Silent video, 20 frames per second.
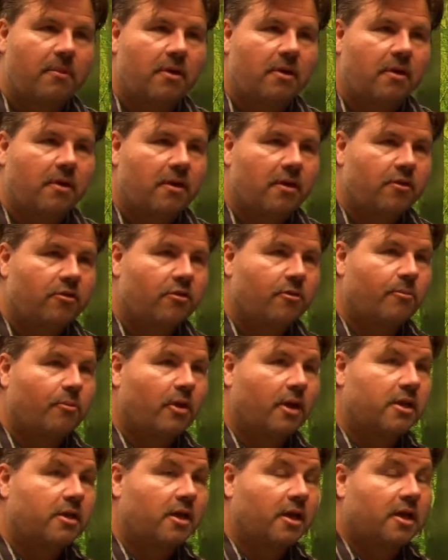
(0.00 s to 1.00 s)
Is your
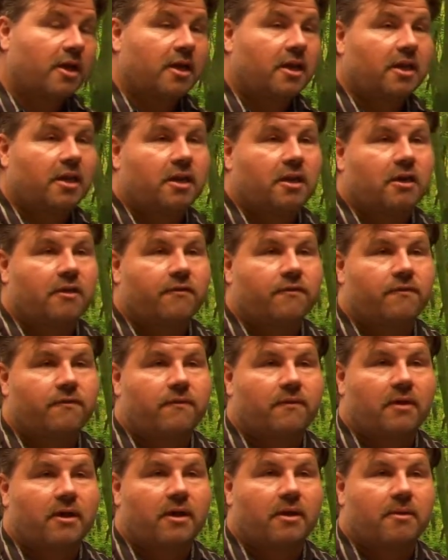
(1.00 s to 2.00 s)
brain not getting enough
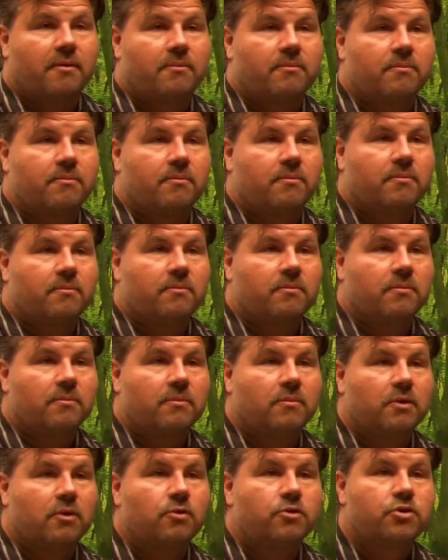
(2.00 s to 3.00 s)

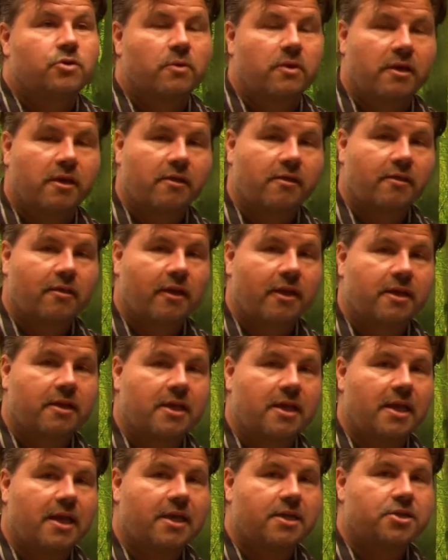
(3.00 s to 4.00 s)
nutrients like
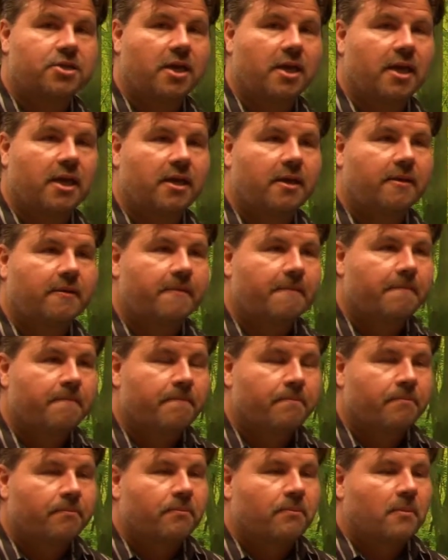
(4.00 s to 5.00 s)
DHA?
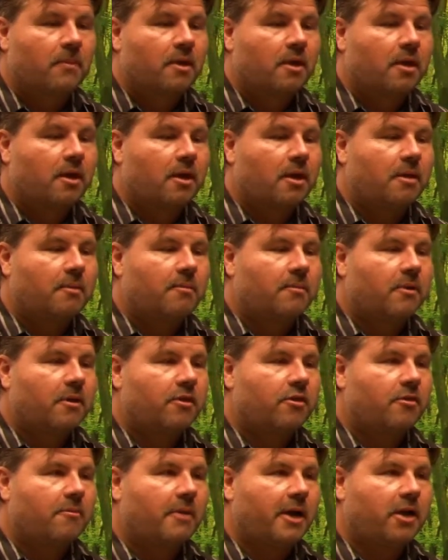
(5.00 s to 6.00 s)

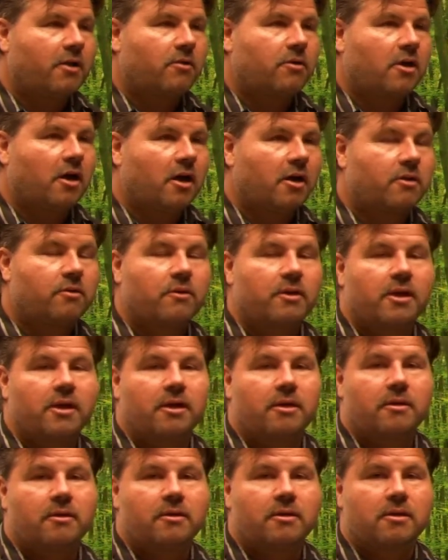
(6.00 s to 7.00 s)
Is the
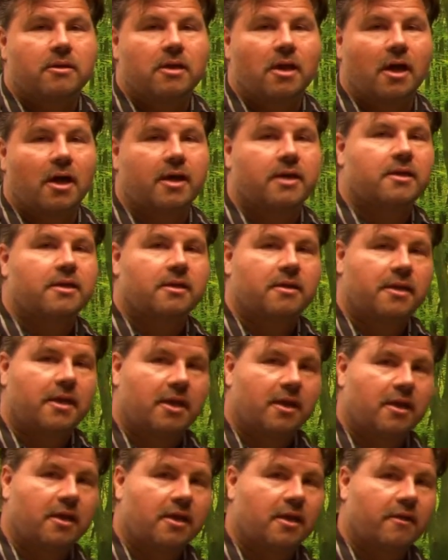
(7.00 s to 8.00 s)
mitochondria not
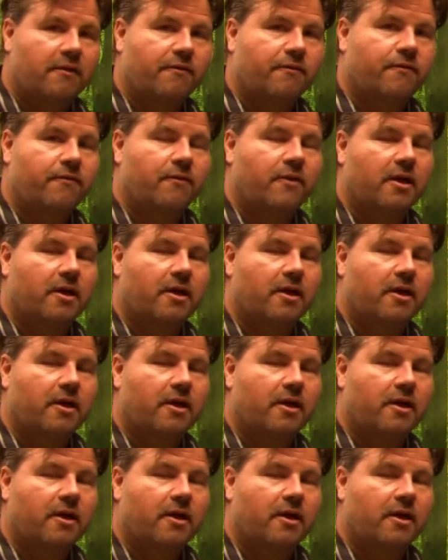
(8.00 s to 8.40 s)
getting enough